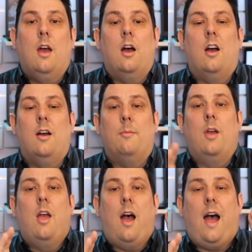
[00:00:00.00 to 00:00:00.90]

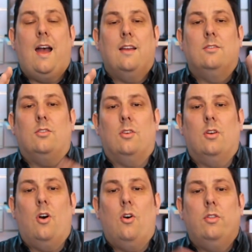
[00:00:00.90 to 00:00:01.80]
and
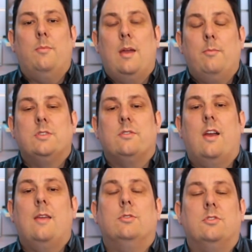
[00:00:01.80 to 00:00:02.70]
all the members are
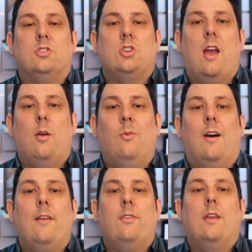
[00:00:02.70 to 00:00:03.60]
able to share
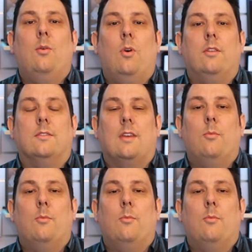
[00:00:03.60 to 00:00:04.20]
whatever they want,